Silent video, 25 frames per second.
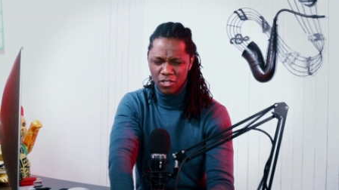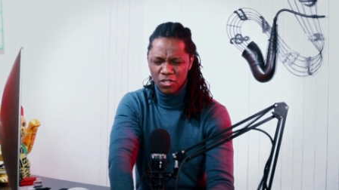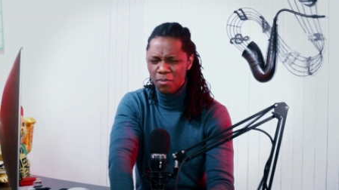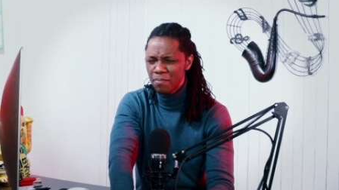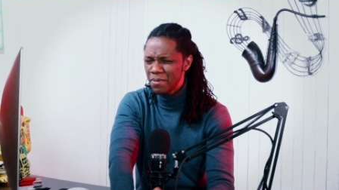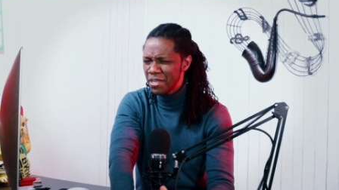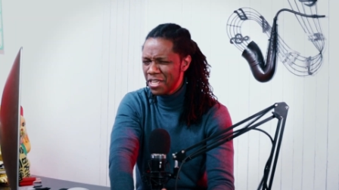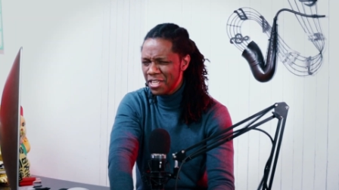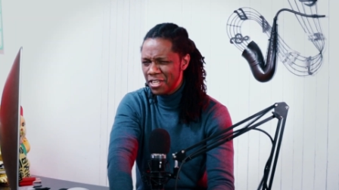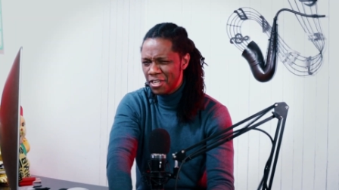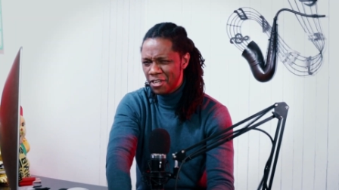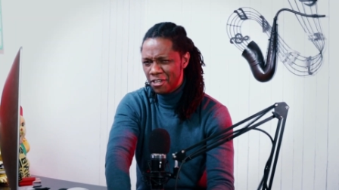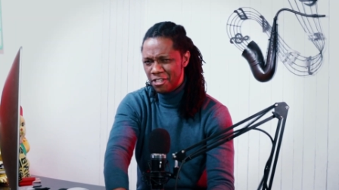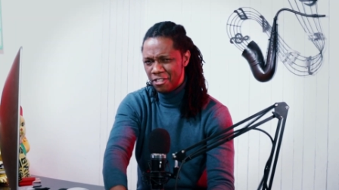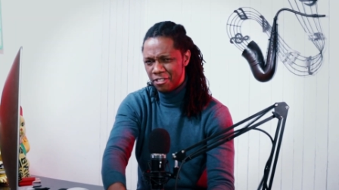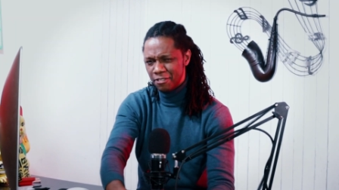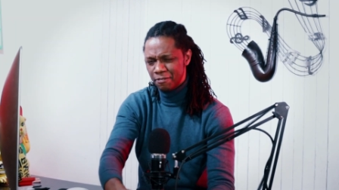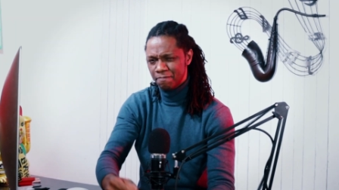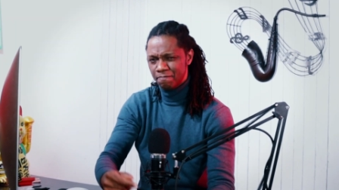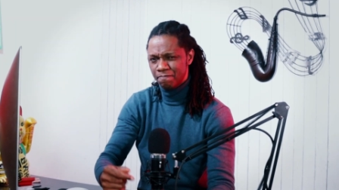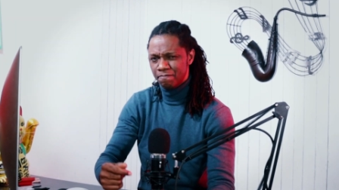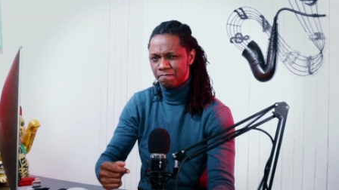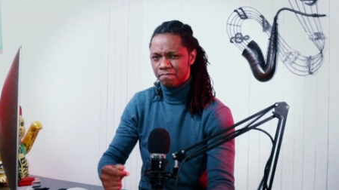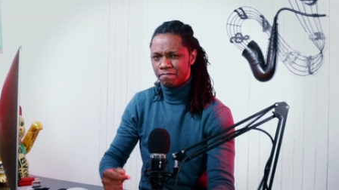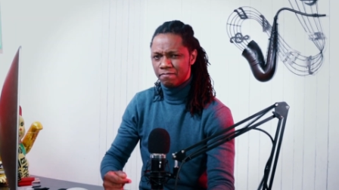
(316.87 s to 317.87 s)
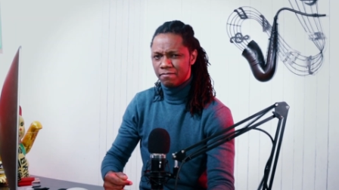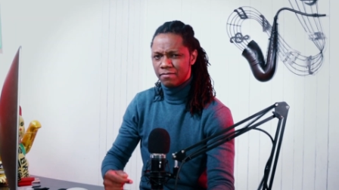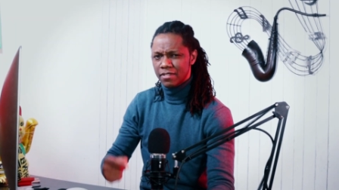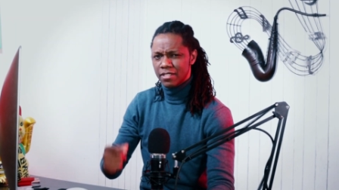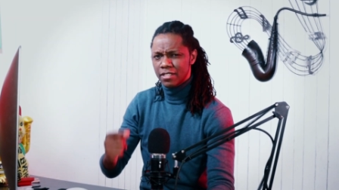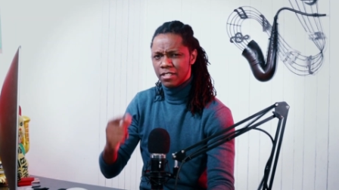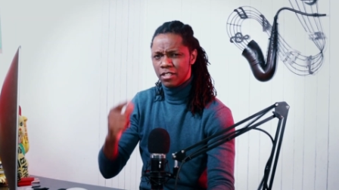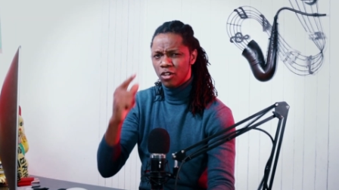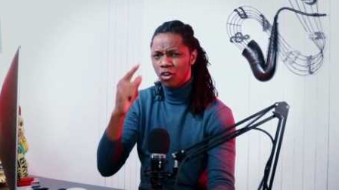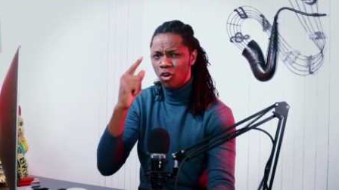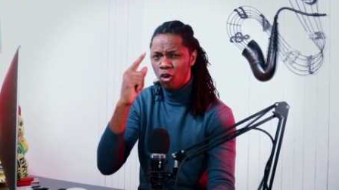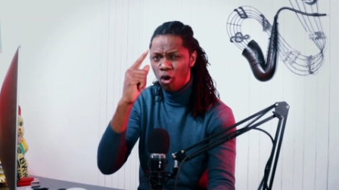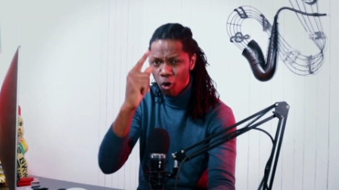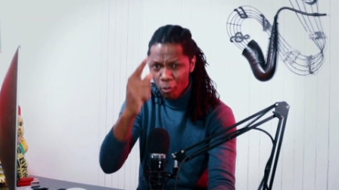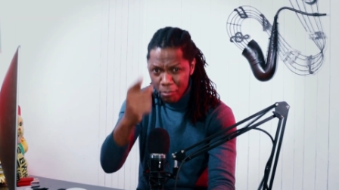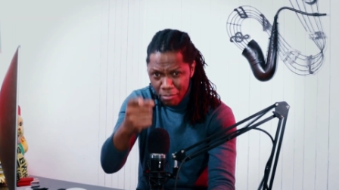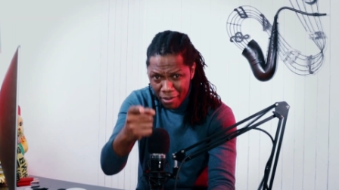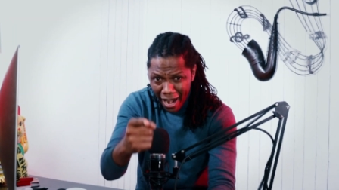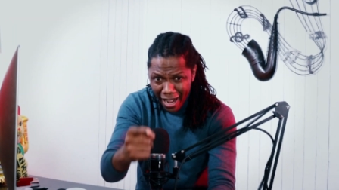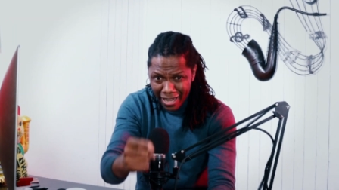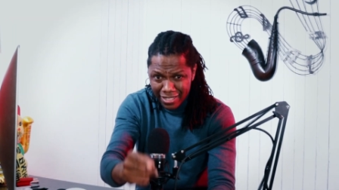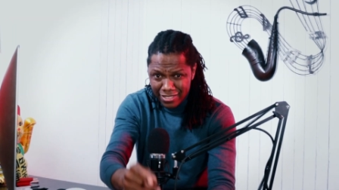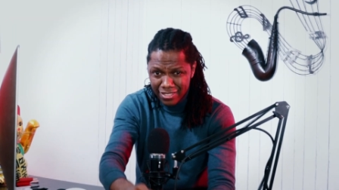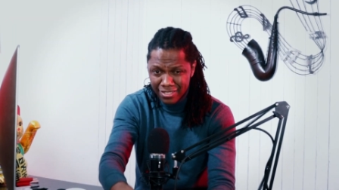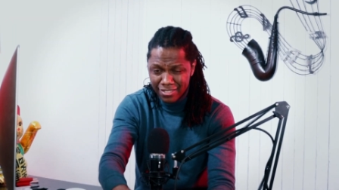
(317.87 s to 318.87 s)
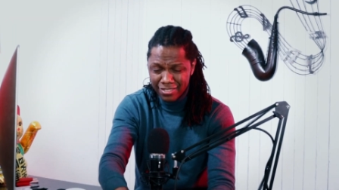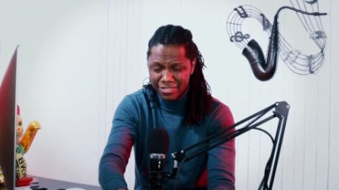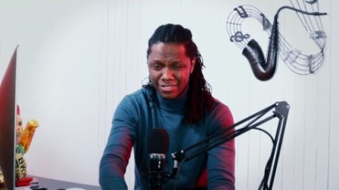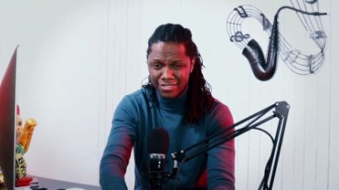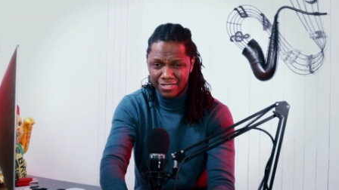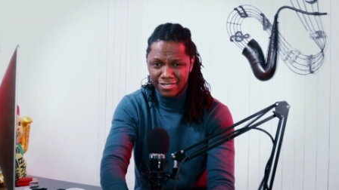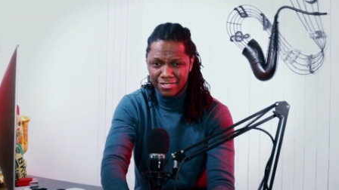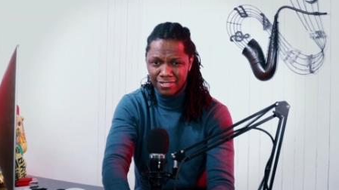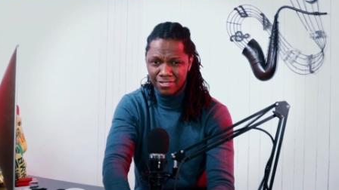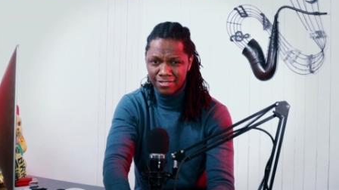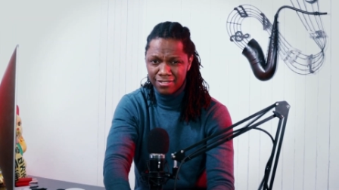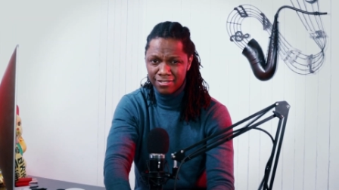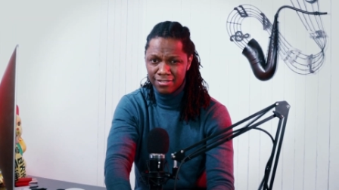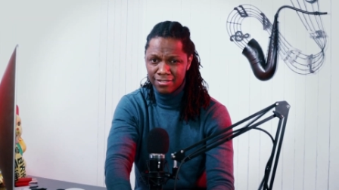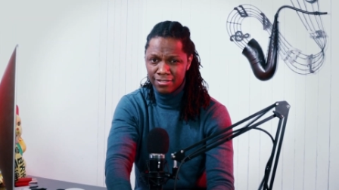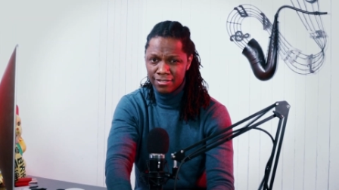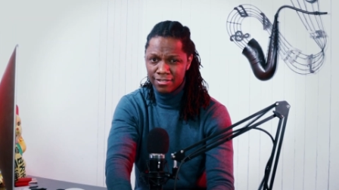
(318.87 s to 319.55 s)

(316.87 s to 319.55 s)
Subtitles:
So beginner, go practice.